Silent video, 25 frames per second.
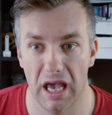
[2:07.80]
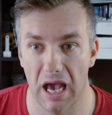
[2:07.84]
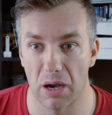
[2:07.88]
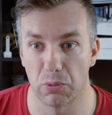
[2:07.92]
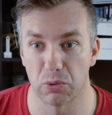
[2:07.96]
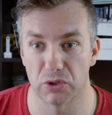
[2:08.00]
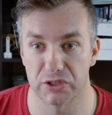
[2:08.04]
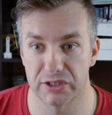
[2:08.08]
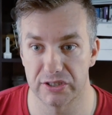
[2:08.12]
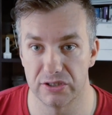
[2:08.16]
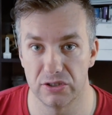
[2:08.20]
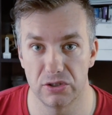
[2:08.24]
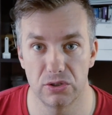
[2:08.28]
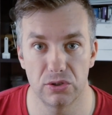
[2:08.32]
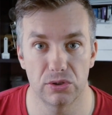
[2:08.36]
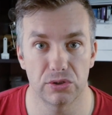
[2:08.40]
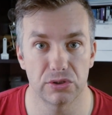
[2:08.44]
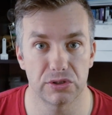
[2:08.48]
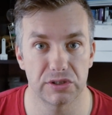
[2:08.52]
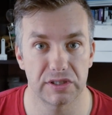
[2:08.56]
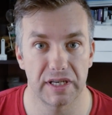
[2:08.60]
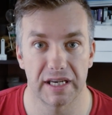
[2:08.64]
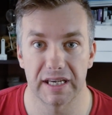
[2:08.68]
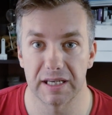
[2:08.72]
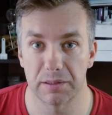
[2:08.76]
I was
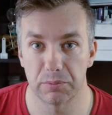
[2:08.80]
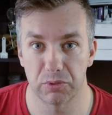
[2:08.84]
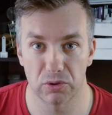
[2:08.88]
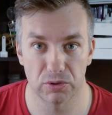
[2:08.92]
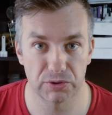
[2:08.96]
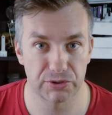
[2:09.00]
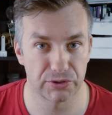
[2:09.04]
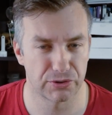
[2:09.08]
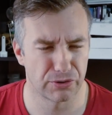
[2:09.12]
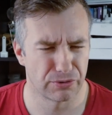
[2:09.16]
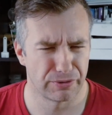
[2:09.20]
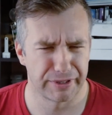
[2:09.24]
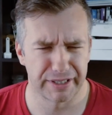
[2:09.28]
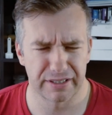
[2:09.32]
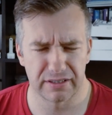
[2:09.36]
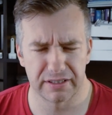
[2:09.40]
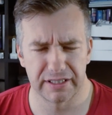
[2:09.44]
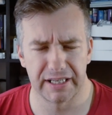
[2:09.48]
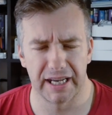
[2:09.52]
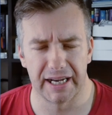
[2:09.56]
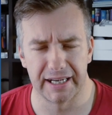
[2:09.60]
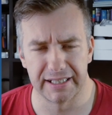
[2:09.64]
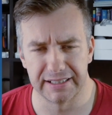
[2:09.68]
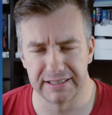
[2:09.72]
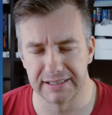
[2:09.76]
not able to
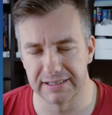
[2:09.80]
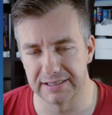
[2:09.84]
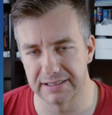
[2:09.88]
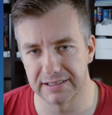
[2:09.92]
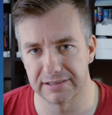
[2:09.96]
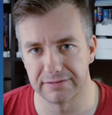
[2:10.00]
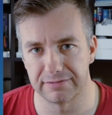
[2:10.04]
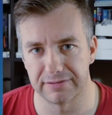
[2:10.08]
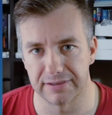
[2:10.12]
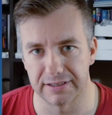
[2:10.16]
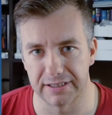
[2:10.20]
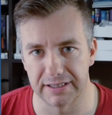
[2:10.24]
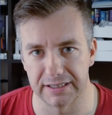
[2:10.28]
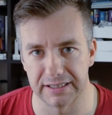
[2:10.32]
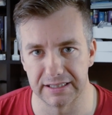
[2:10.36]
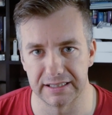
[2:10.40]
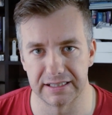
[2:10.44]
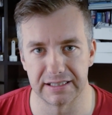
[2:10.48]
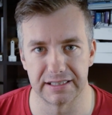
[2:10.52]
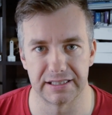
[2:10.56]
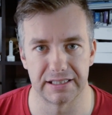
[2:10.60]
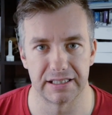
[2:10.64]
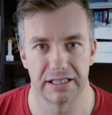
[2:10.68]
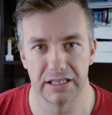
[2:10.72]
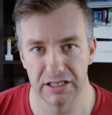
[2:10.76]
correctly identify
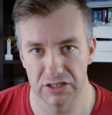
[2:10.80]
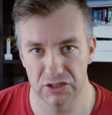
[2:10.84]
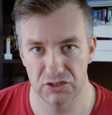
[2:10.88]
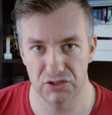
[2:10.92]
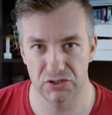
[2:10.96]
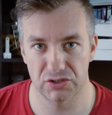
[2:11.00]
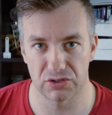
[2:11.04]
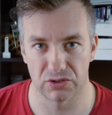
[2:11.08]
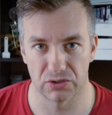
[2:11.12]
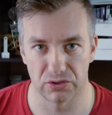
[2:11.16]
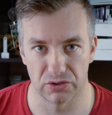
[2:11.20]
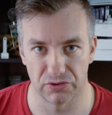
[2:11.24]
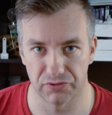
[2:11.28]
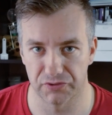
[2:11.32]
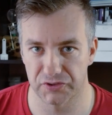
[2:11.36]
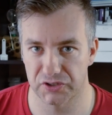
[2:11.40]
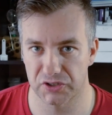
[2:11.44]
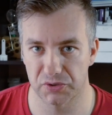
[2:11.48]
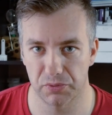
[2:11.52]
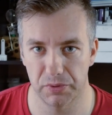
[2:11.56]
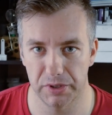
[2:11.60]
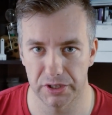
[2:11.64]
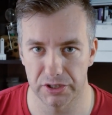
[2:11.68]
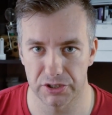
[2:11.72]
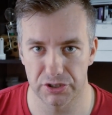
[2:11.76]
the Sonoff
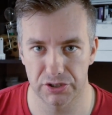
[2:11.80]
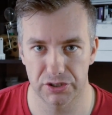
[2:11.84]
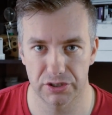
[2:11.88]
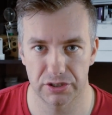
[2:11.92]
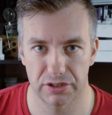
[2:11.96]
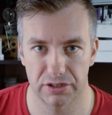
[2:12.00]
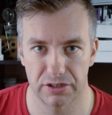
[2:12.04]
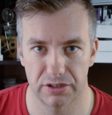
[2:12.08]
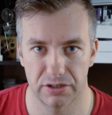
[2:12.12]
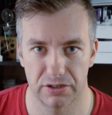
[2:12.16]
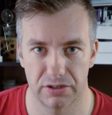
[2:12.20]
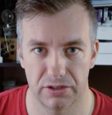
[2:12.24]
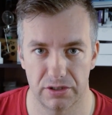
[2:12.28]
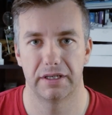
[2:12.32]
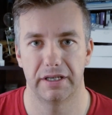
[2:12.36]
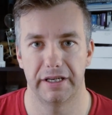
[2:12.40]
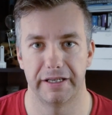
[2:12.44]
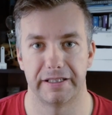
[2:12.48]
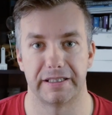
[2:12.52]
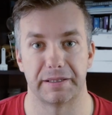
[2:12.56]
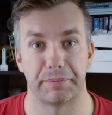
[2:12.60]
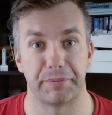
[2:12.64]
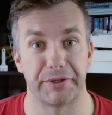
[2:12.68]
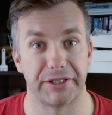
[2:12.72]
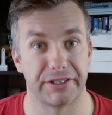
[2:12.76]
switch.
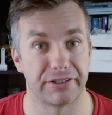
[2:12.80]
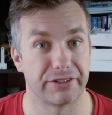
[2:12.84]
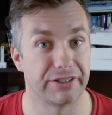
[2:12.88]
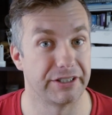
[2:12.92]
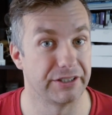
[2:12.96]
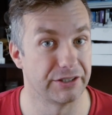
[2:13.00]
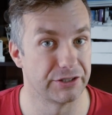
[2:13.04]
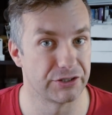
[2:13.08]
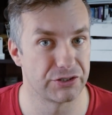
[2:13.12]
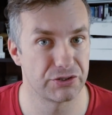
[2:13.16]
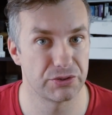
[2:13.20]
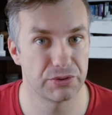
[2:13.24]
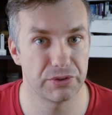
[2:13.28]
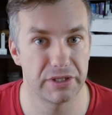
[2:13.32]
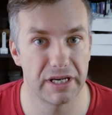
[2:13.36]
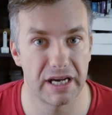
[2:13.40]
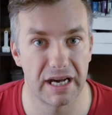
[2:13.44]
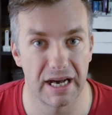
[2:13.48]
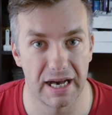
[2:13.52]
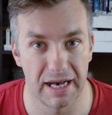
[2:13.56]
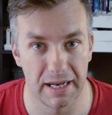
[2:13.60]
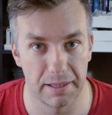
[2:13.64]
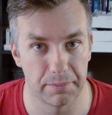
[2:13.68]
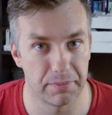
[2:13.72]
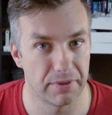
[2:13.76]
It appeared in a Tuya
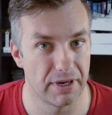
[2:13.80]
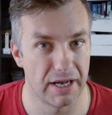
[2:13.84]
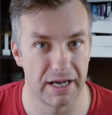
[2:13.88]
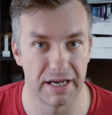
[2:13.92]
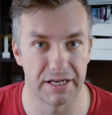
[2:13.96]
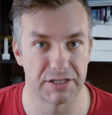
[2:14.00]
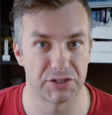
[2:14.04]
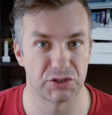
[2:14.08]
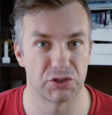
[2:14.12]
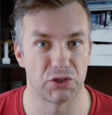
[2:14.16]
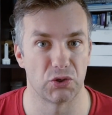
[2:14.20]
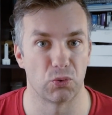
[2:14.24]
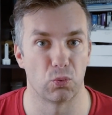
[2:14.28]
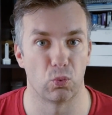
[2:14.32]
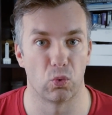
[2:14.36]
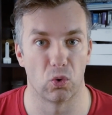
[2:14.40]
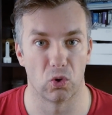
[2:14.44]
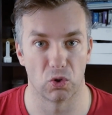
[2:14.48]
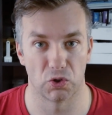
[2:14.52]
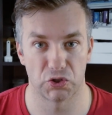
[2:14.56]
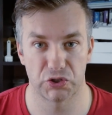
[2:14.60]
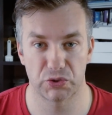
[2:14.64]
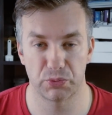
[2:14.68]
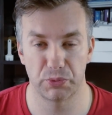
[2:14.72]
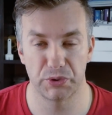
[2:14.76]
app as a
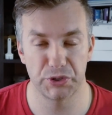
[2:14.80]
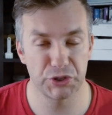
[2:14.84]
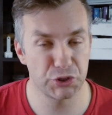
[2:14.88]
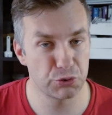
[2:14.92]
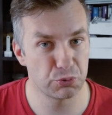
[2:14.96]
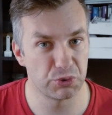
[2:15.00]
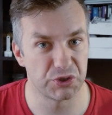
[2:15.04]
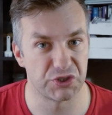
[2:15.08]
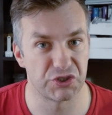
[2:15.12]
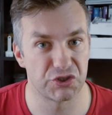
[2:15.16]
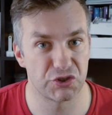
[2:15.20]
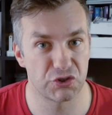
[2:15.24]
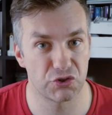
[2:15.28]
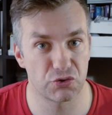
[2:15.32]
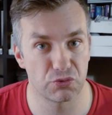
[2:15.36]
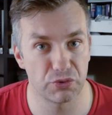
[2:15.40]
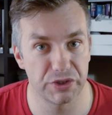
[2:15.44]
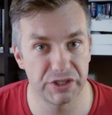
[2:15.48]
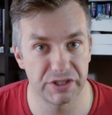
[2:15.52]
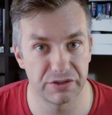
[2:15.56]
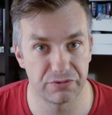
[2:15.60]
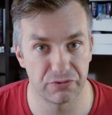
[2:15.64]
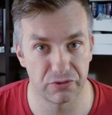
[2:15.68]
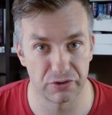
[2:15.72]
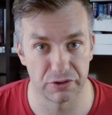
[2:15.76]
wall switch with
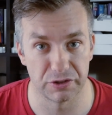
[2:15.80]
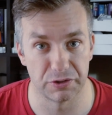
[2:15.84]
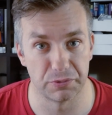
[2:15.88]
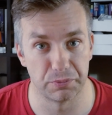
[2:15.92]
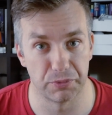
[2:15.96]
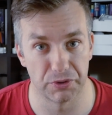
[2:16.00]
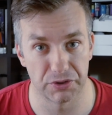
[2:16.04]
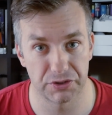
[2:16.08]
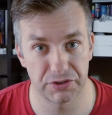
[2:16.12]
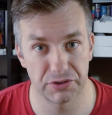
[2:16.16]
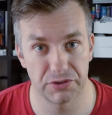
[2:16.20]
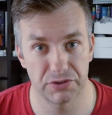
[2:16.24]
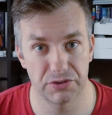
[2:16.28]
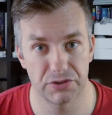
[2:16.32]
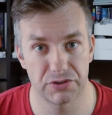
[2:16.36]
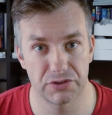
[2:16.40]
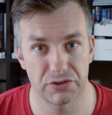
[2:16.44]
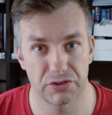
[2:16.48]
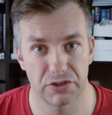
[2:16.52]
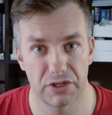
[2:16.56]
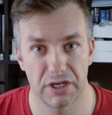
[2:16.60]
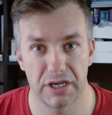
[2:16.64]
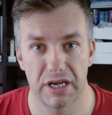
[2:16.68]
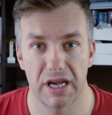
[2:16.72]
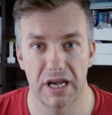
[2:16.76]
three different buttons.